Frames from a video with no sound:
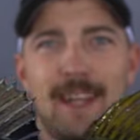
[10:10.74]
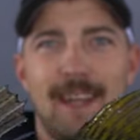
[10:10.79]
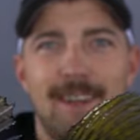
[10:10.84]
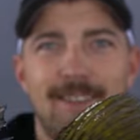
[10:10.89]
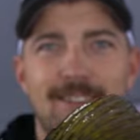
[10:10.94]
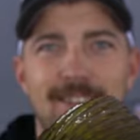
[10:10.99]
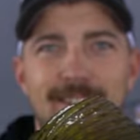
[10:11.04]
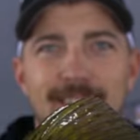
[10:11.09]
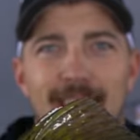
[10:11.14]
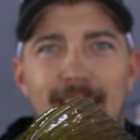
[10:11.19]
yet,
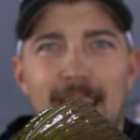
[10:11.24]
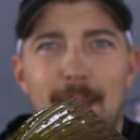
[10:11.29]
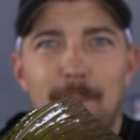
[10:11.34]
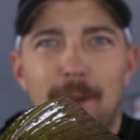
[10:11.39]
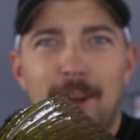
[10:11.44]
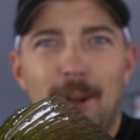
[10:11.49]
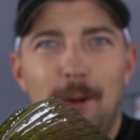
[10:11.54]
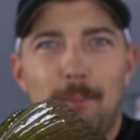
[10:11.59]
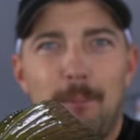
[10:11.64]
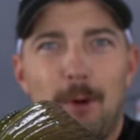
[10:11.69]
just came
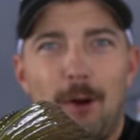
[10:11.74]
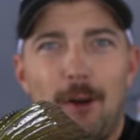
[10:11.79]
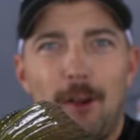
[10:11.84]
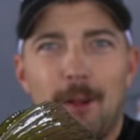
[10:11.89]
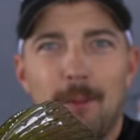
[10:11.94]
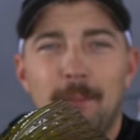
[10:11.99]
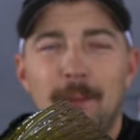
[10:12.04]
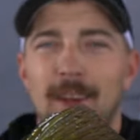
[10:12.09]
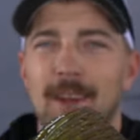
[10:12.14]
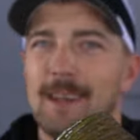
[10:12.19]
in on
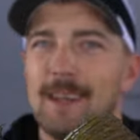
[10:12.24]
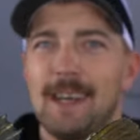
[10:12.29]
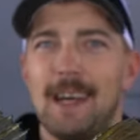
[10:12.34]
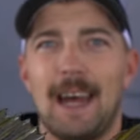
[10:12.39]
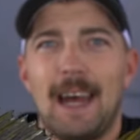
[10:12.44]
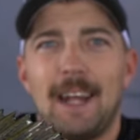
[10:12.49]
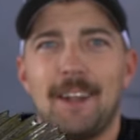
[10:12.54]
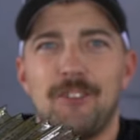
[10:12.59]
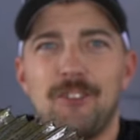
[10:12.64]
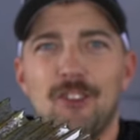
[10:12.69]
bottom.
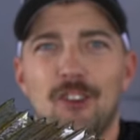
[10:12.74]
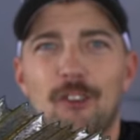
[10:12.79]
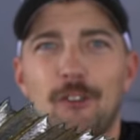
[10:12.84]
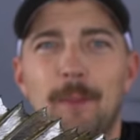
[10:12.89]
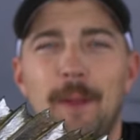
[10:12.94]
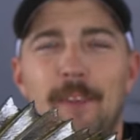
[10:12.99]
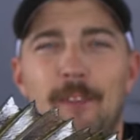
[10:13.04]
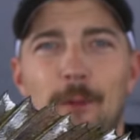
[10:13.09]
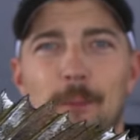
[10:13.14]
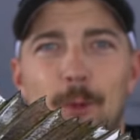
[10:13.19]
Had just
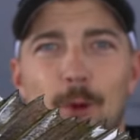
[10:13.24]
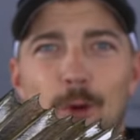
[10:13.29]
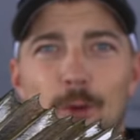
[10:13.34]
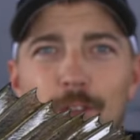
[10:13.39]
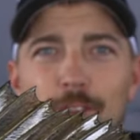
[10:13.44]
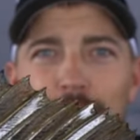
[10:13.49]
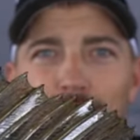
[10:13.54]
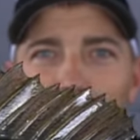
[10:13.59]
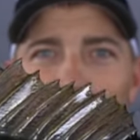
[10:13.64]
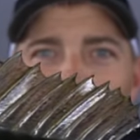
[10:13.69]
made the move, seen